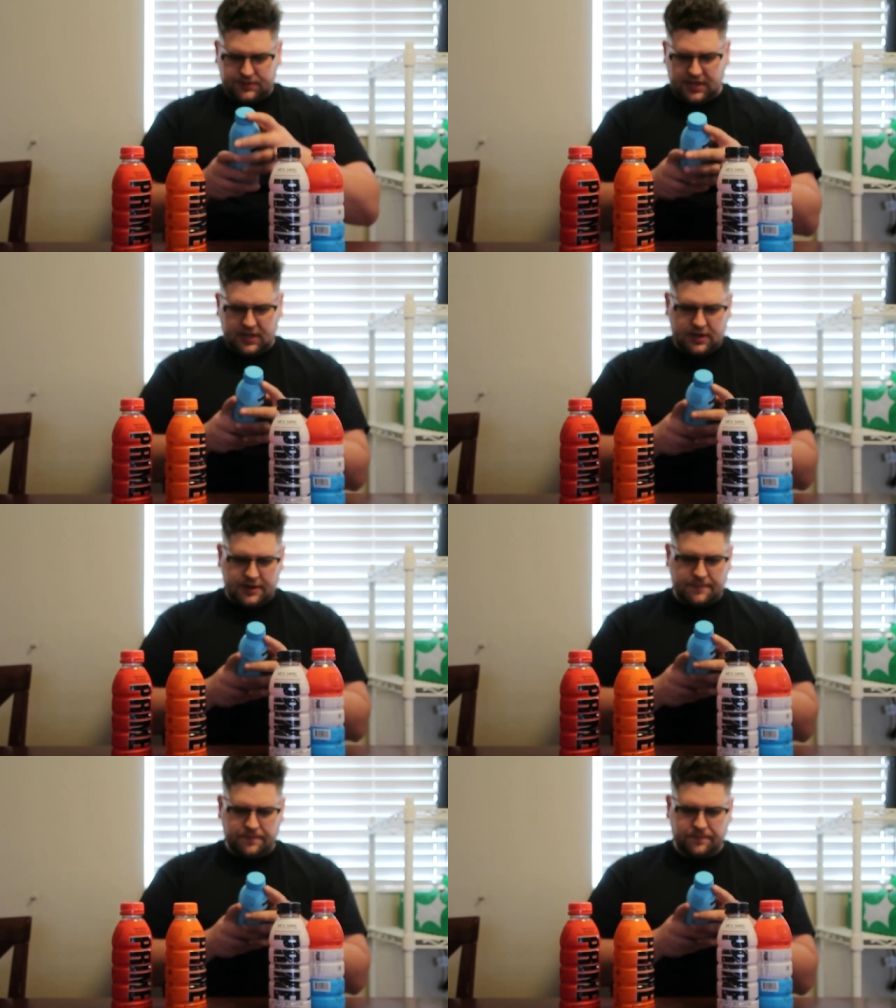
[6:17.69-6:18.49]

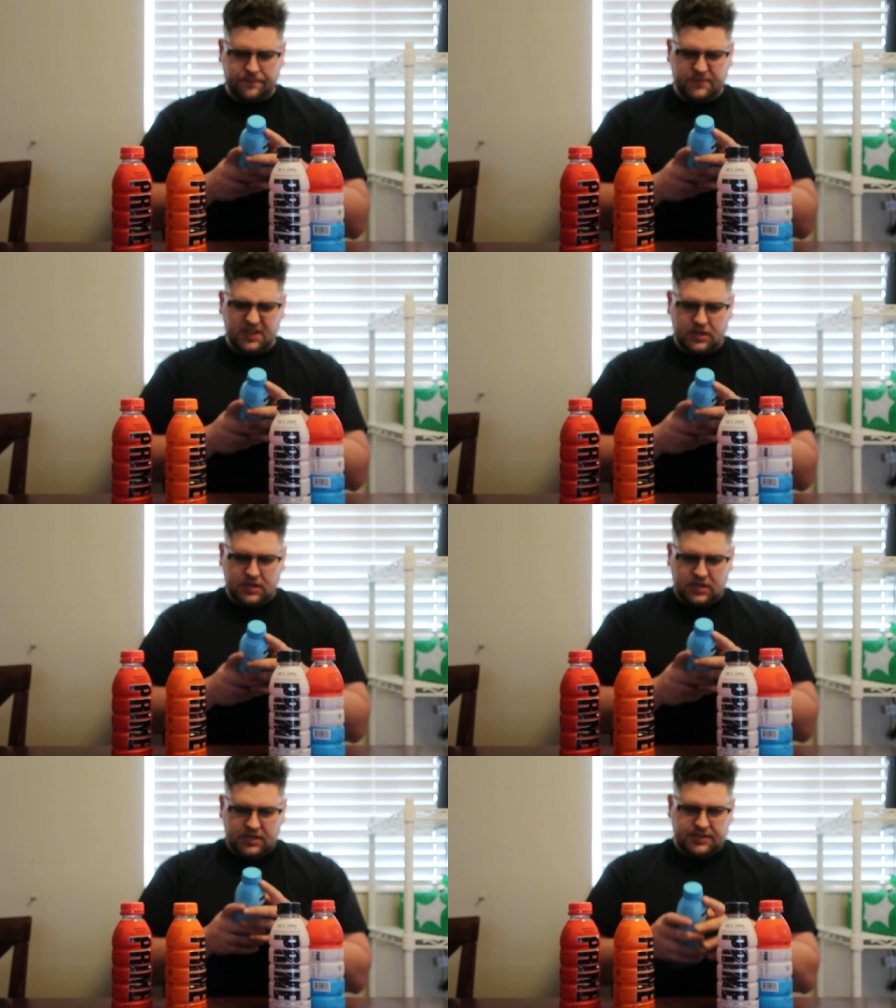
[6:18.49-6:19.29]
10,
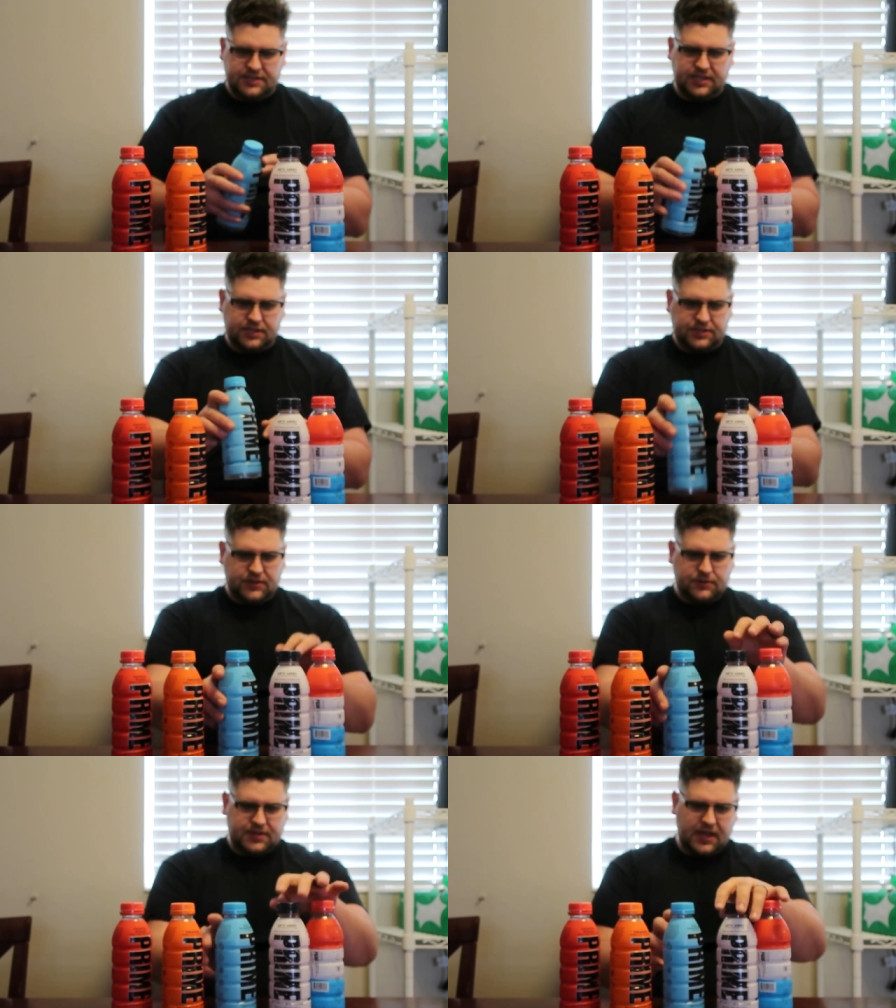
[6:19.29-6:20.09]
6
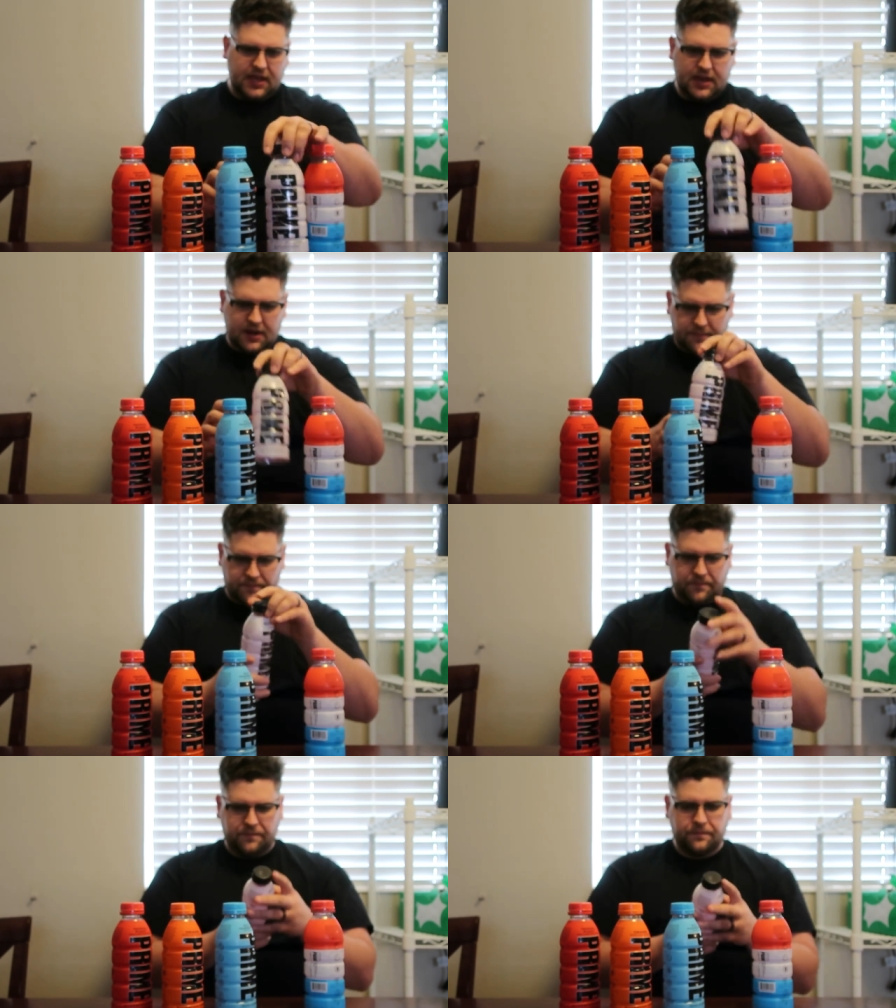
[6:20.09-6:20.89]
to 10,